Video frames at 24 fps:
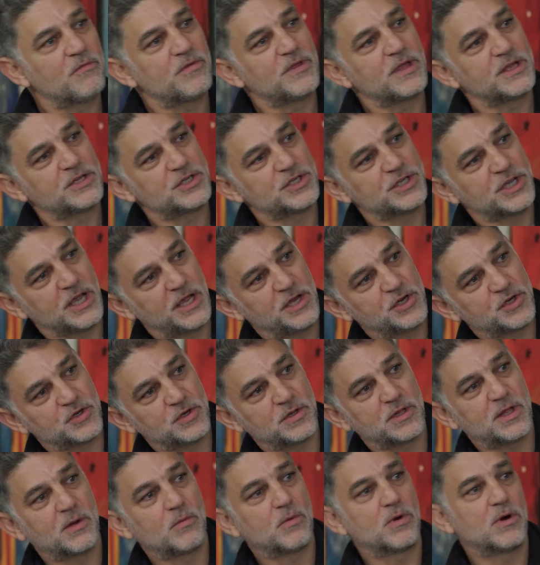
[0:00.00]
the
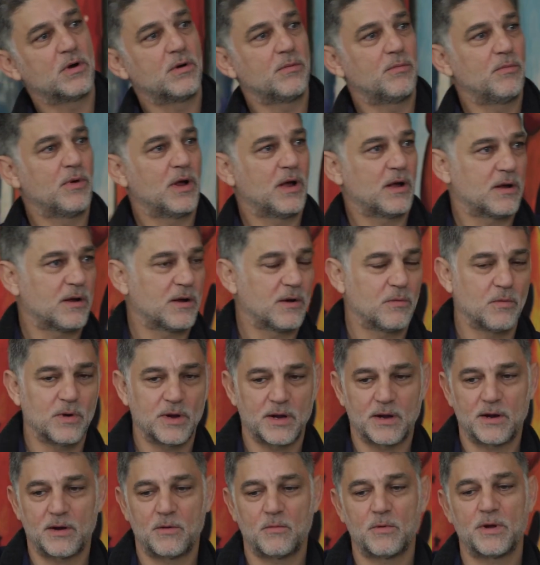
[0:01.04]
education that
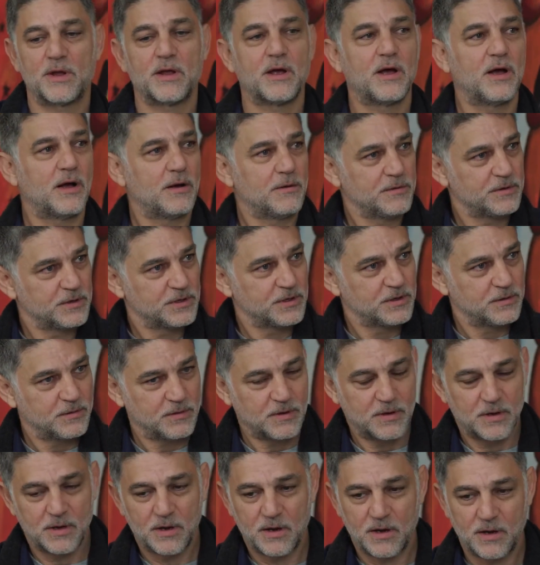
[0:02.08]
we are
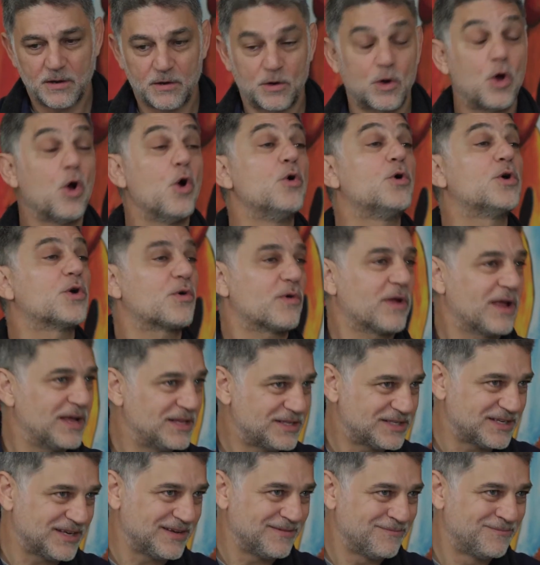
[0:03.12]

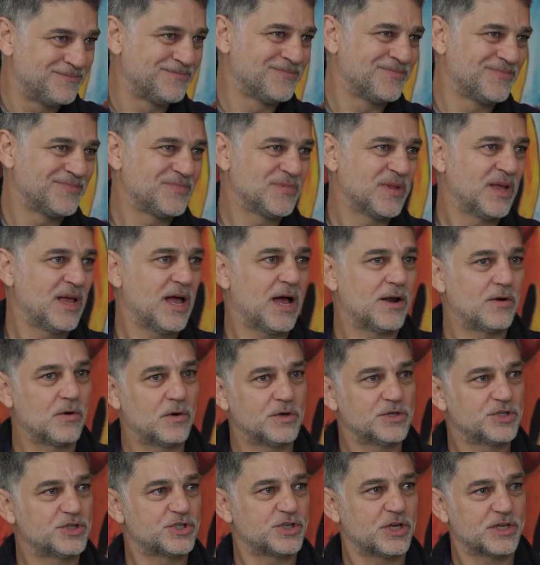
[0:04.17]
co-creating, and
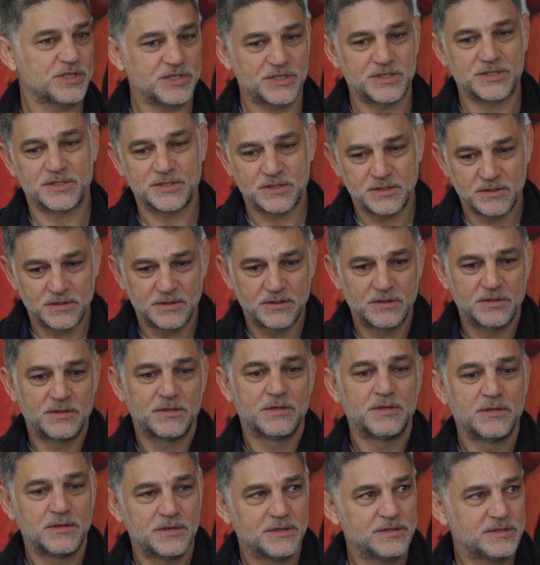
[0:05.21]
not just
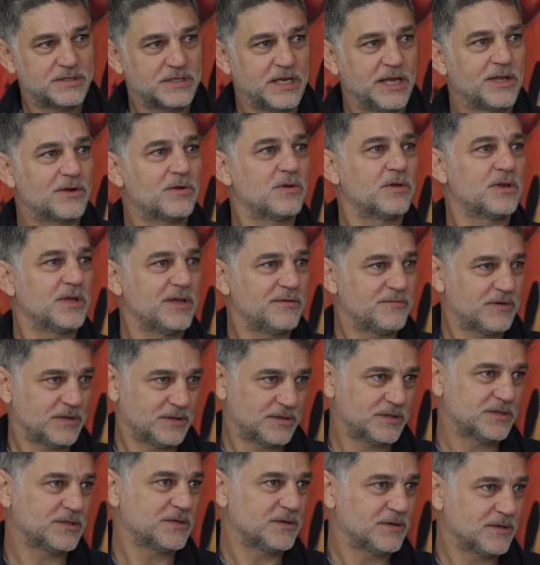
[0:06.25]
take it or leave
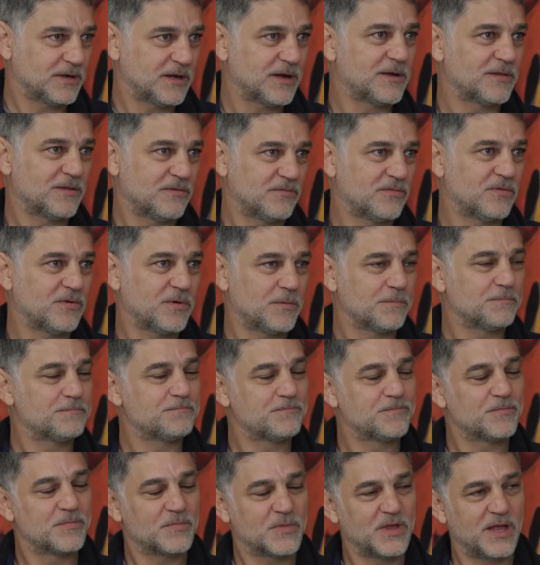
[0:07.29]
it. Yeah, the form,
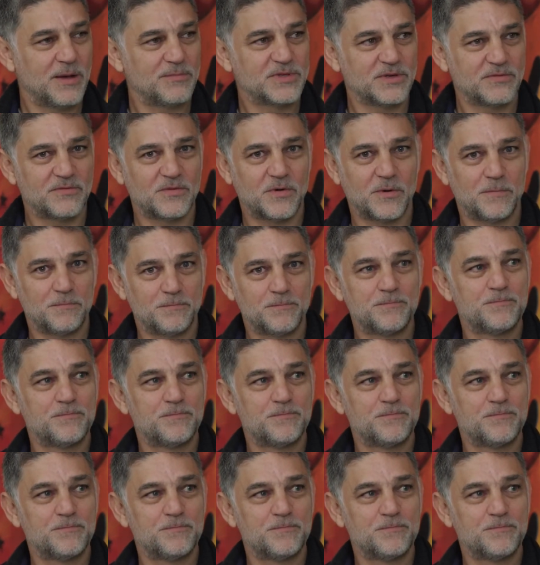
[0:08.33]
the empty form.